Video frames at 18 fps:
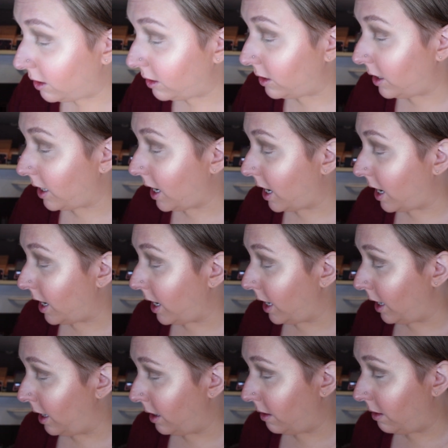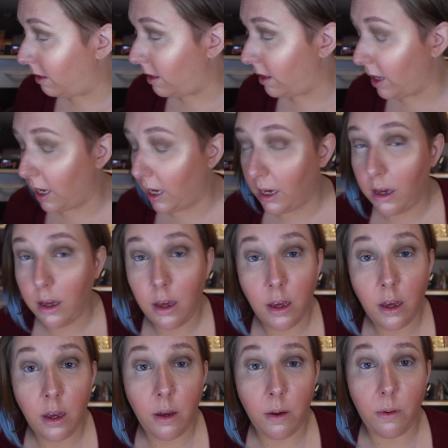an eye thing,
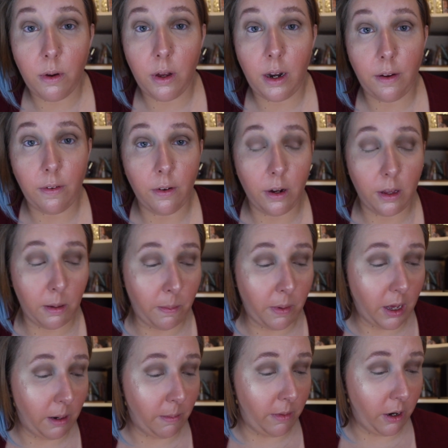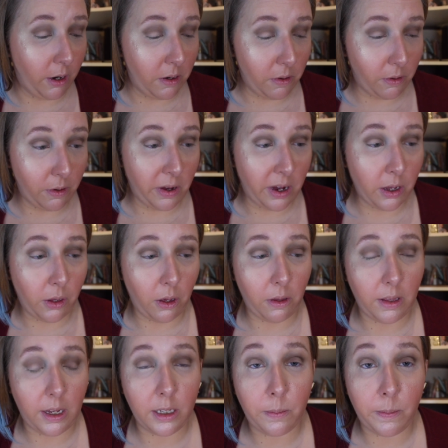whatever, on the bottom there. I don't know how
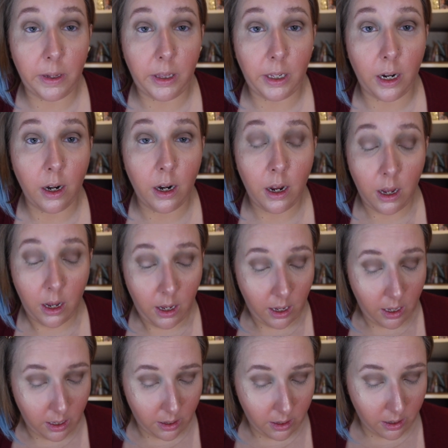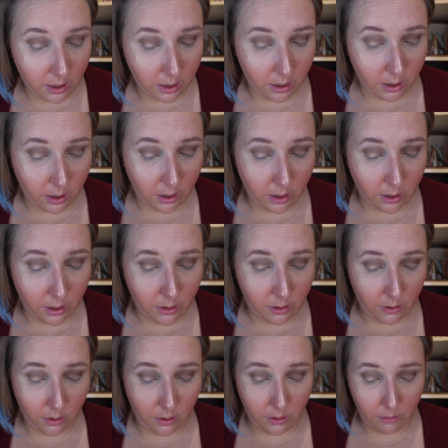long that's been there. The